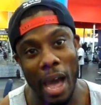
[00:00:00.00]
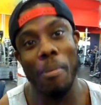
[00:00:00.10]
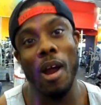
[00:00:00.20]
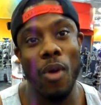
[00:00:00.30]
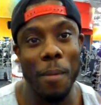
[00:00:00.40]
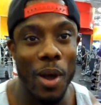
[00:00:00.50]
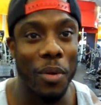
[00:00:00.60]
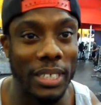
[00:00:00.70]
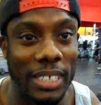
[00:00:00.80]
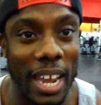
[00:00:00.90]
y'all bear with me on
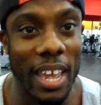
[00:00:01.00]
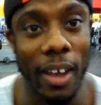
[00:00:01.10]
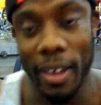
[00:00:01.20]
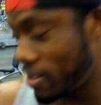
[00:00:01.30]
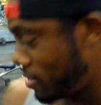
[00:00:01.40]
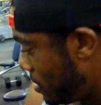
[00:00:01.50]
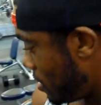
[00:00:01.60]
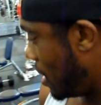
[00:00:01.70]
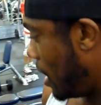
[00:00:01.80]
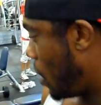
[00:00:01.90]
this set here.
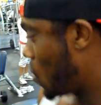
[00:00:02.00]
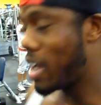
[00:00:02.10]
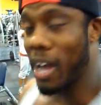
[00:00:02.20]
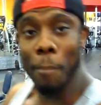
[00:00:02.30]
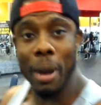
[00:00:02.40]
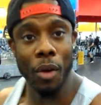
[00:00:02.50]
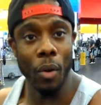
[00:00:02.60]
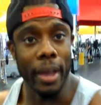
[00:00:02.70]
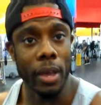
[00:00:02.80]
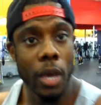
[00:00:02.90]
Oh yeah, by the way,